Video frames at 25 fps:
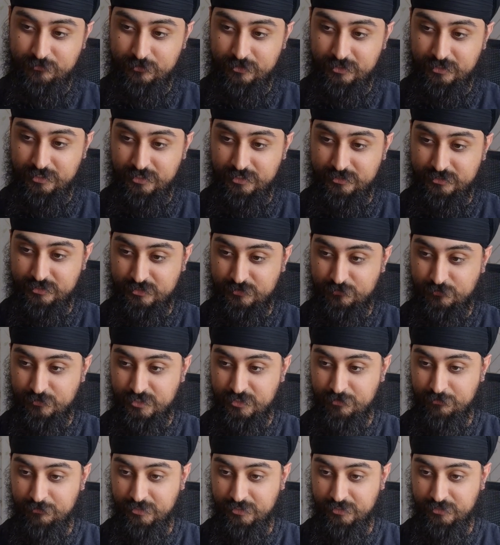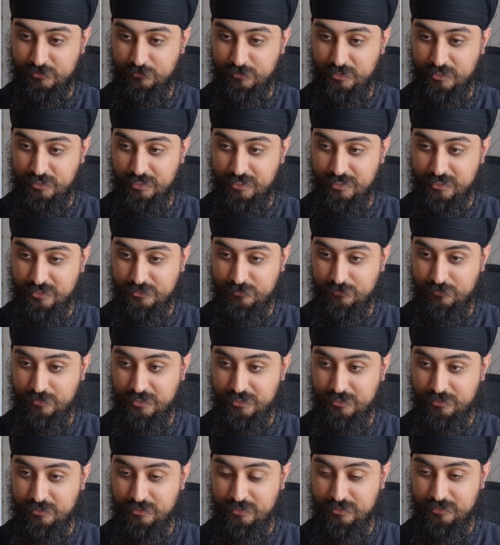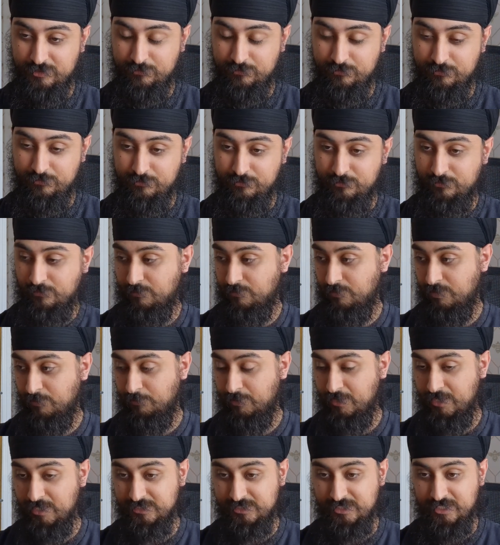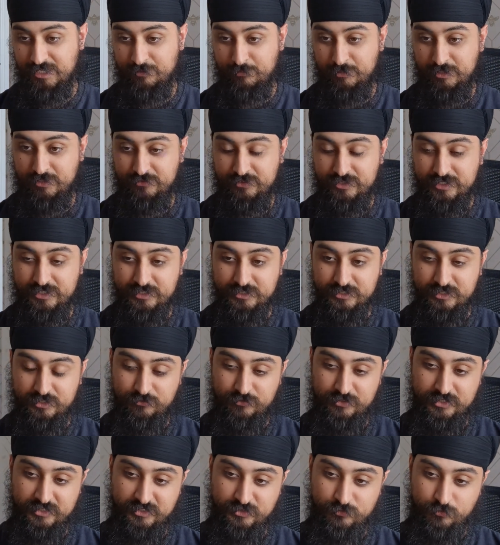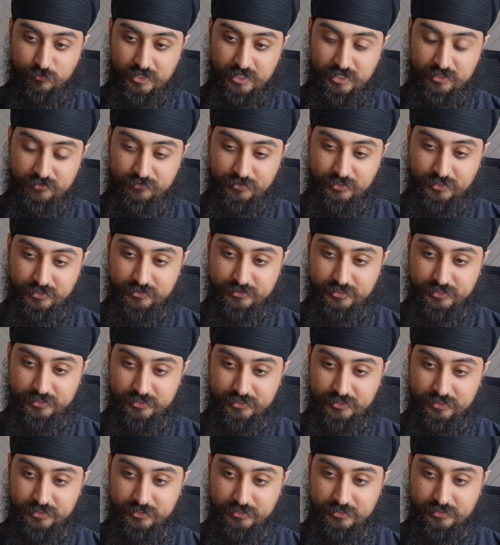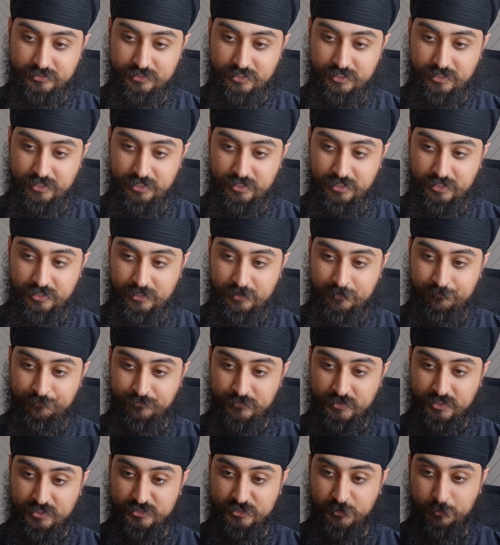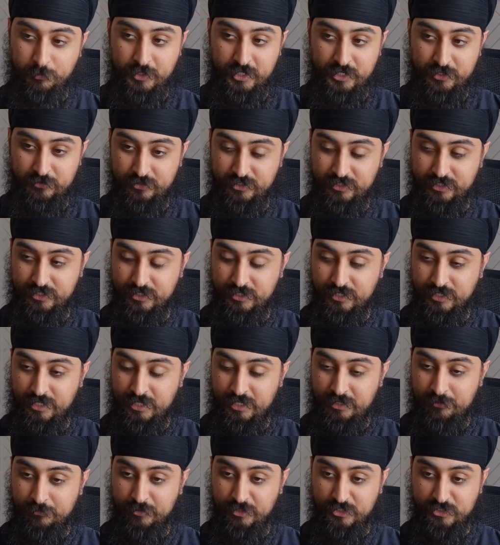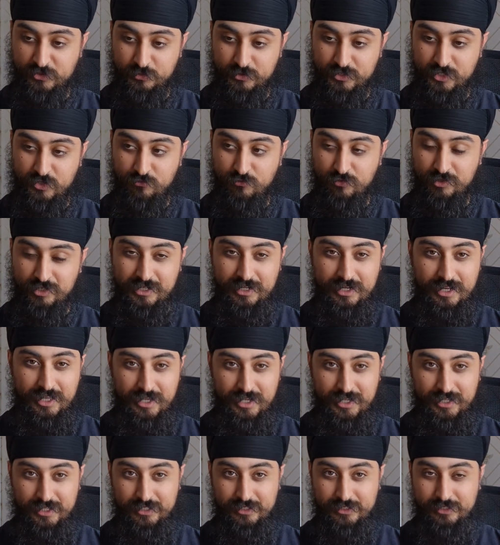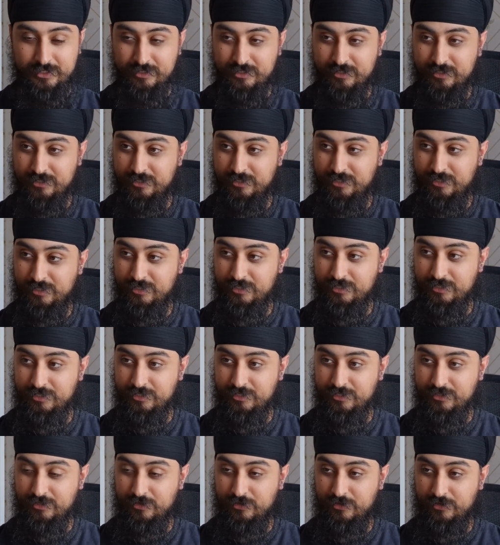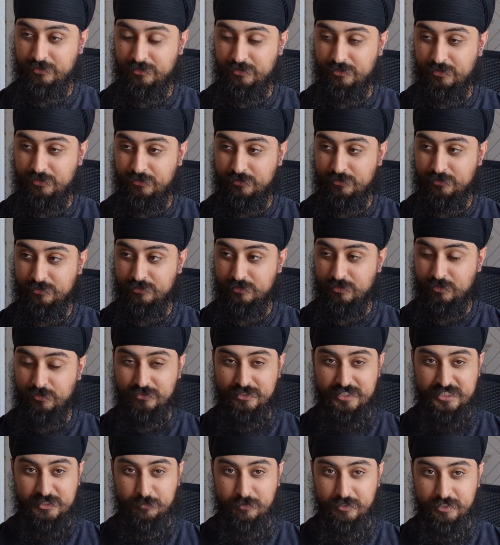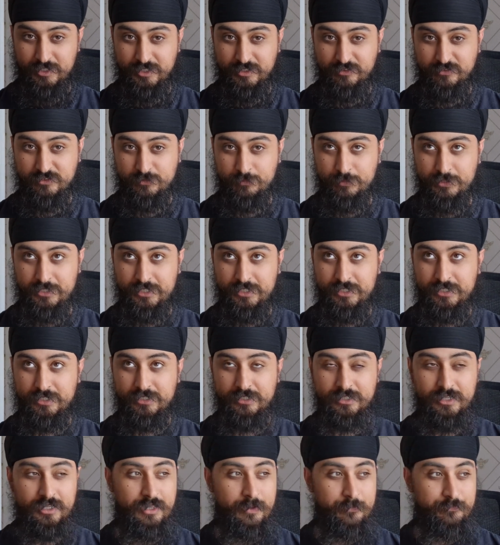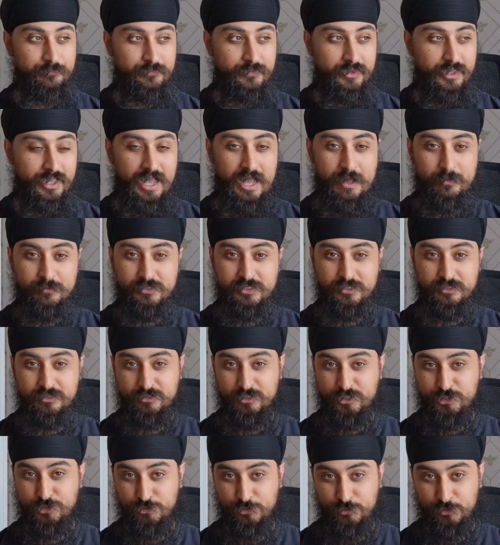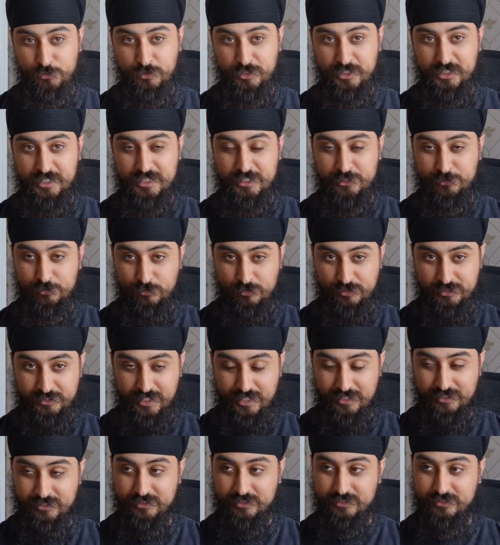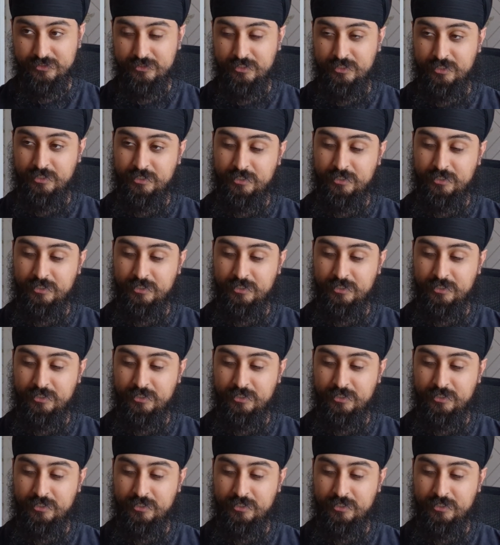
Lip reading: freedom. He can do what he likes, right? But personally, I believe these are the reasons why I think Sakya is superior, because we don't rely on these beliefs being absolutely true in a literal sense.